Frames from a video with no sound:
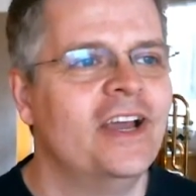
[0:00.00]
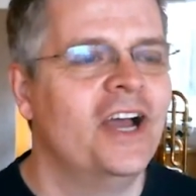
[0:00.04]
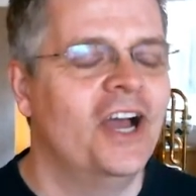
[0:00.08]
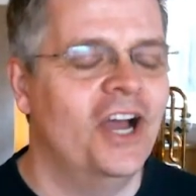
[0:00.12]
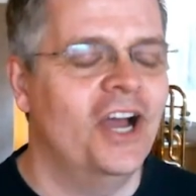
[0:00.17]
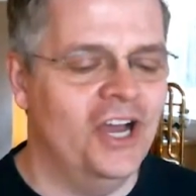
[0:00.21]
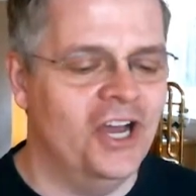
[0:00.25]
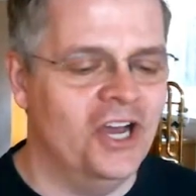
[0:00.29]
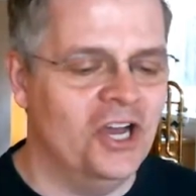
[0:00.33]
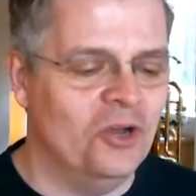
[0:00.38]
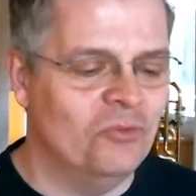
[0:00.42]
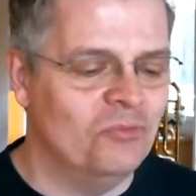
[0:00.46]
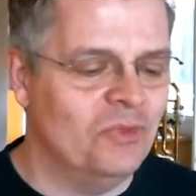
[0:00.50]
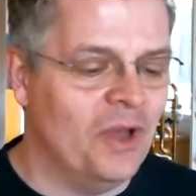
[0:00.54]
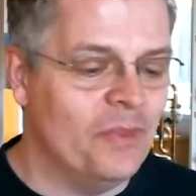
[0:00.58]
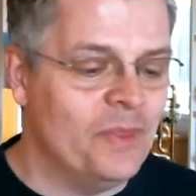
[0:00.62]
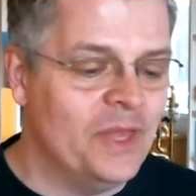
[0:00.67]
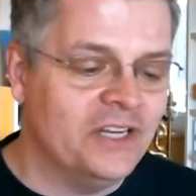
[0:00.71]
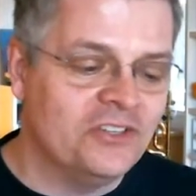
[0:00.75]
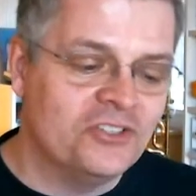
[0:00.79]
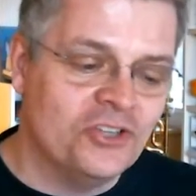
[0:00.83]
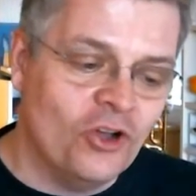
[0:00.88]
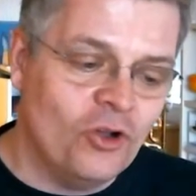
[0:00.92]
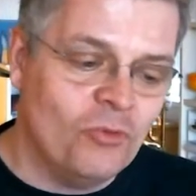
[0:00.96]
And
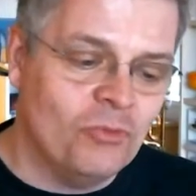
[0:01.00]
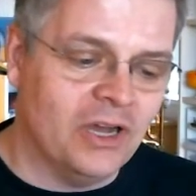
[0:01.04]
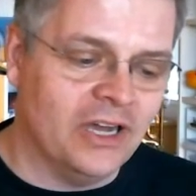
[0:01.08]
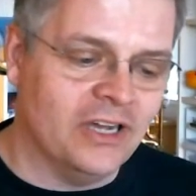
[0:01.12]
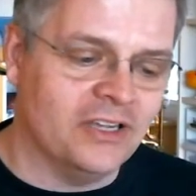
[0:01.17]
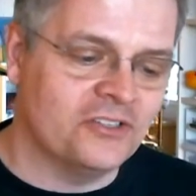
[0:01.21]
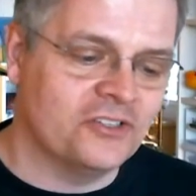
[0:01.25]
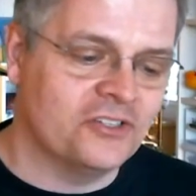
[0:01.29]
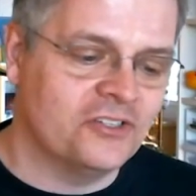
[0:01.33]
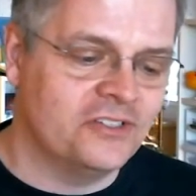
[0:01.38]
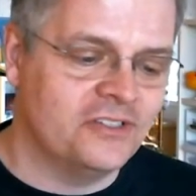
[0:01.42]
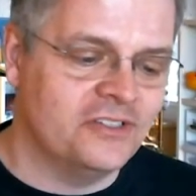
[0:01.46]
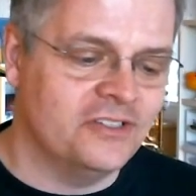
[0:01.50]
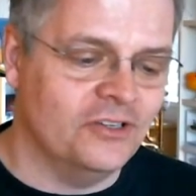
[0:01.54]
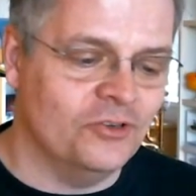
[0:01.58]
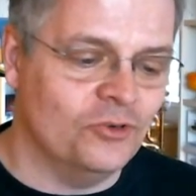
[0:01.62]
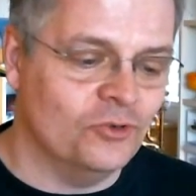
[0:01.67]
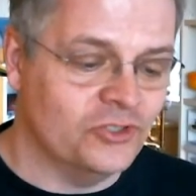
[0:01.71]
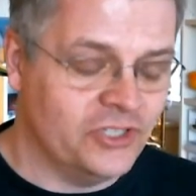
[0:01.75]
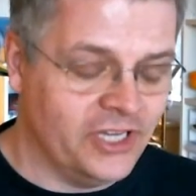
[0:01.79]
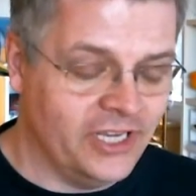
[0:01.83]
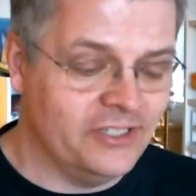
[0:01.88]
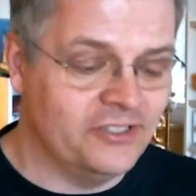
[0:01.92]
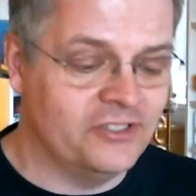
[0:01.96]
then Tom asked or
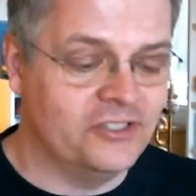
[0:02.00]
said,